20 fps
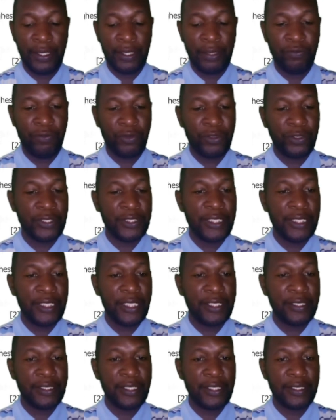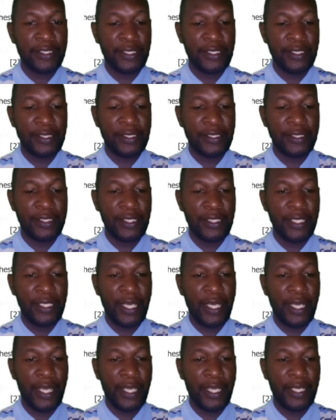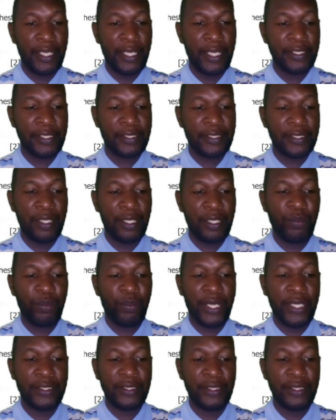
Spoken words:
Photosynthesis is highest in the part